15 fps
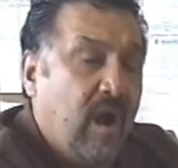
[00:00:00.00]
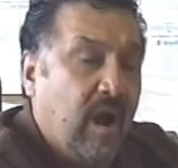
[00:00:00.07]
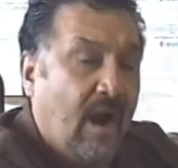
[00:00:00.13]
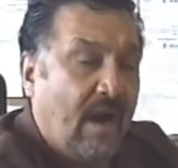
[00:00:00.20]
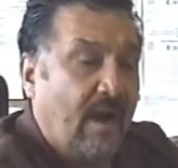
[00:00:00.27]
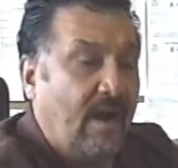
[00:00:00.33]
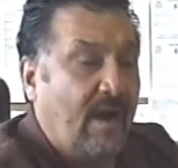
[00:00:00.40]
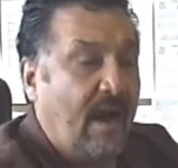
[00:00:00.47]

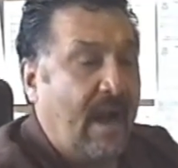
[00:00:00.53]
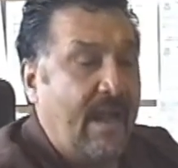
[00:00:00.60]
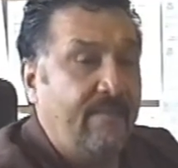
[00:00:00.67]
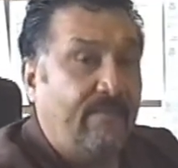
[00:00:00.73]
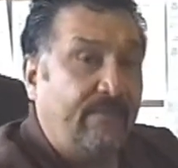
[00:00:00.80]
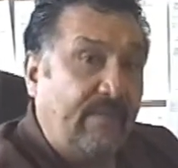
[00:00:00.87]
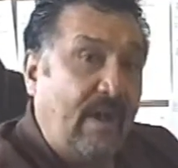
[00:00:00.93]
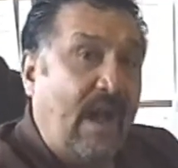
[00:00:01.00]

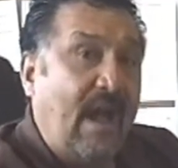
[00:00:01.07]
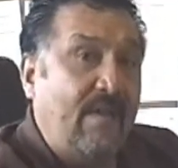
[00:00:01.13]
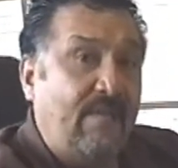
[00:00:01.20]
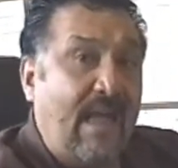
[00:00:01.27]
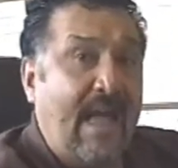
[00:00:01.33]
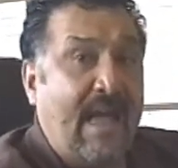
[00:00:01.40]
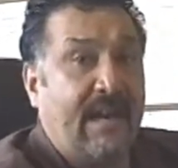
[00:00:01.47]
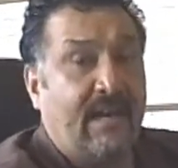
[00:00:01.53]
I've
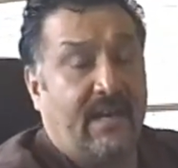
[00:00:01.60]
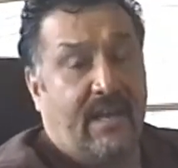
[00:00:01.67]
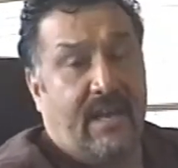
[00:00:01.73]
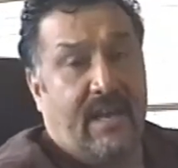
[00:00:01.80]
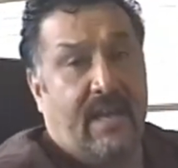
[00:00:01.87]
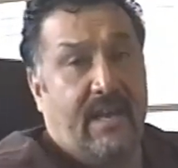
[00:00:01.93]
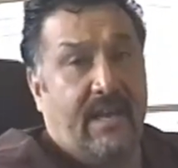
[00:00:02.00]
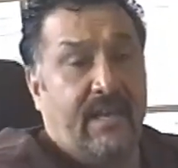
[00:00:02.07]
had
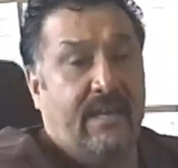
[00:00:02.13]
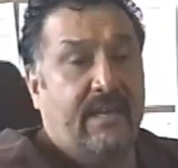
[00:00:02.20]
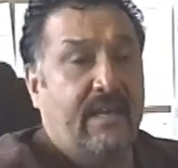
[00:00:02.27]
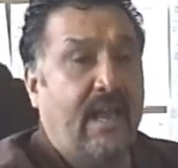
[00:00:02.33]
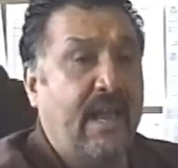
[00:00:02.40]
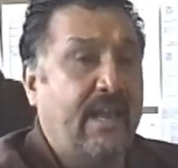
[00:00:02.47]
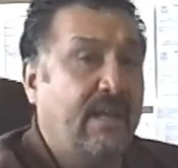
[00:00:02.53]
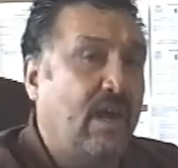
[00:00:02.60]

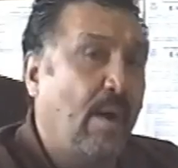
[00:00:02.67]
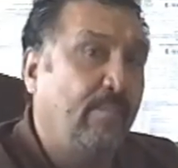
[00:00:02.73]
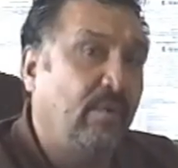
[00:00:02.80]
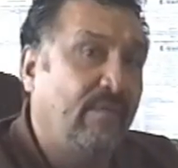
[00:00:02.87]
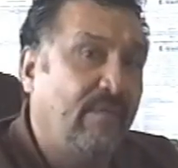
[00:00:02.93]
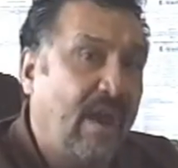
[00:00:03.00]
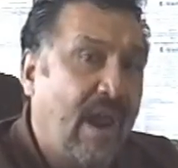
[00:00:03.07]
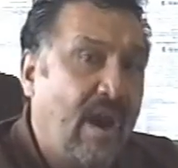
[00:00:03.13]
a couple
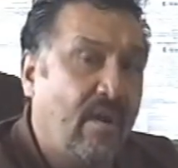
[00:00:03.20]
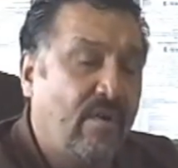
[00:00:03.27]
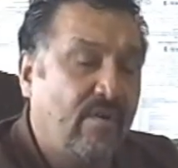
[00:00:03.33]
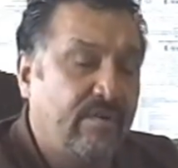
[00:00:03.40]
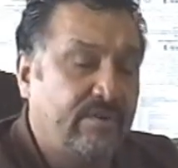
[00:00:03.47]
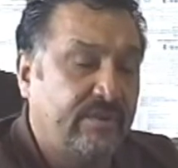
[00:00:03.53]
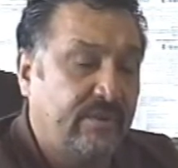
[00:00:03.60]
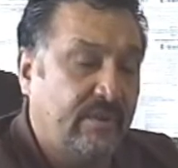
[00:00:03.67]
of
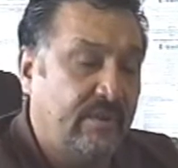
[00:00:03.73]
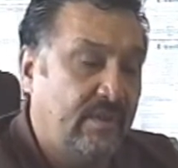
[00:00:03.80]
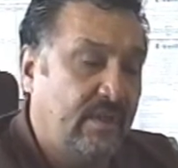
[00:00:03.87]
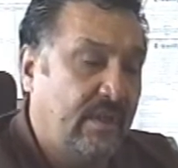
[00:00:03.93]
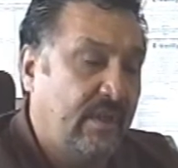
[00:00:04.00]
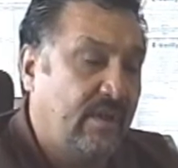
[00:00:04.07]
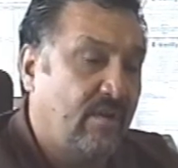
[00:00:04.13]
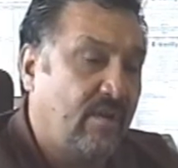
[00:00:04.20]
errors
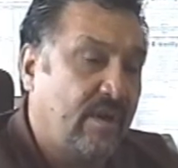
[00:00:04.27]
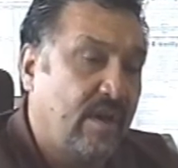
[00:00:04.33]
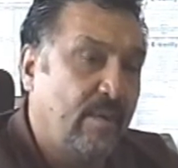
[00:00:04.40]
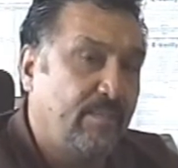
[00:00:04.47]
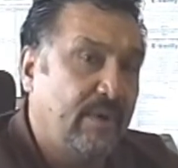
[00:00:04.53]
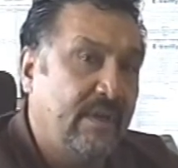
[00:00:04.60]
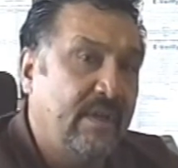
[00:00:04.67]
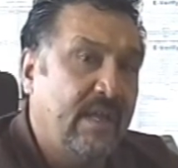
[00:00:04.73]
in our
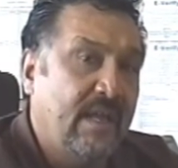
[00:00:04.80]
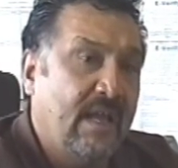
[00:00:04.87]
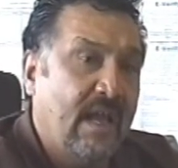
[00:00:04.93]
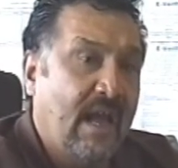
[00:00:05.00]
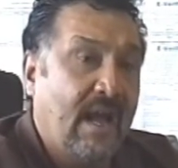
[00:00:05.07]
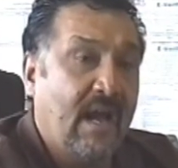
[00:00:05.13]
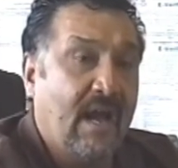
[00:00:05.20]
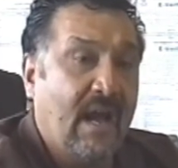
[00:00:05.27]
company.
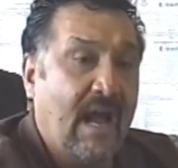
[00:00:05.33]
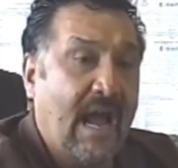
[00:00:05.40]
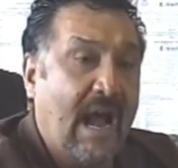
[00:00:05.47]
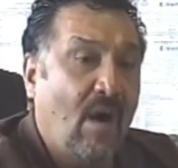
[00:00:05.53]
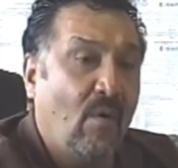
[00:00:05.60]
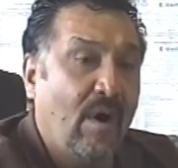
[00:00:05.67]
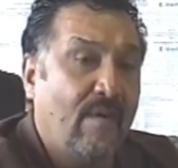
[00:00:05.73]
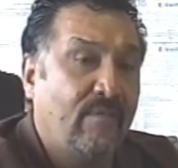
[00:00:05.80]

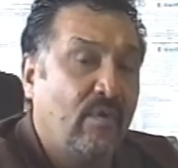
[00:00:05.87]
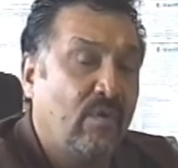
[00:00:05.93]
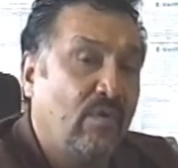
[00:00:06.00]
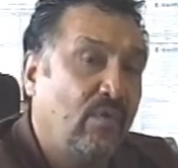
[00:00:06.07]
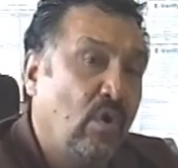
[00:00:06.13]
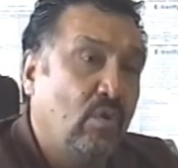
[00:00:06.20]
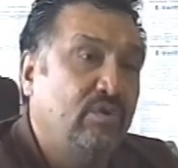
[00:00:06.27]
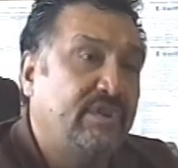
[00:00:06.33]
However,
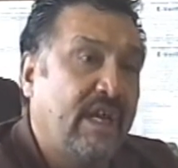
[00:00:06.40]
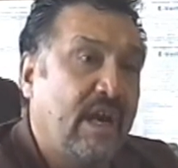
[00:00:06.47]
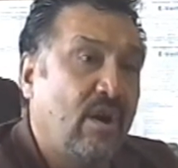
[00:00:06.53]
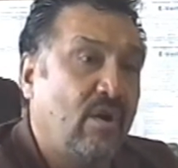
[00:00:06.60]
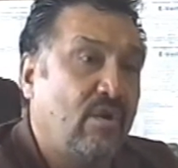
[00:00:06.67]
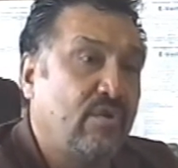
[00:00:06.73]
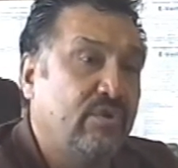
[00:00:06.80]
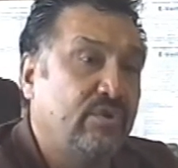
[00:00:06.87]
those
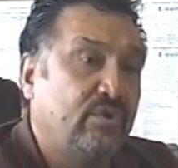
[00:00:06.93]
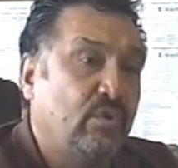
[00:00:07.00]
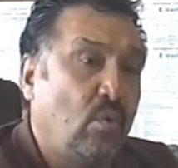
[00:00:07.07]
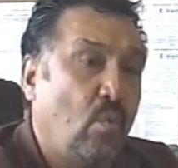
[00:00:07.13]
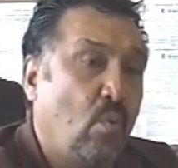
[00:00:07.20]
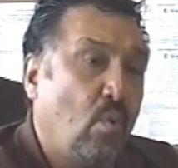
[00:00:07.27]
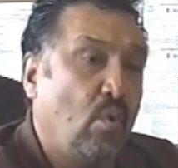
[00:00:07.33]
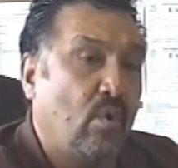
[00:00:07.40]
errors
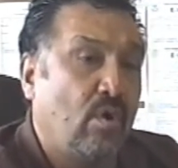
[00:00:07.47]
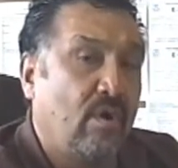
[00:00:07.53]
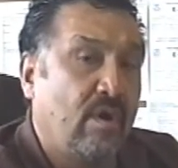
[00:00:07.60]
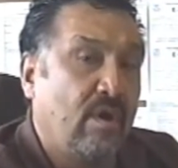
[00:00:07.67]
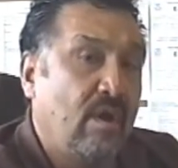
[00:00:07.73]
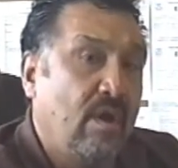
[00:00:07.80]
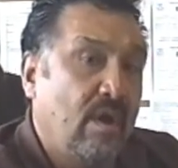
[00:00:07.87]
were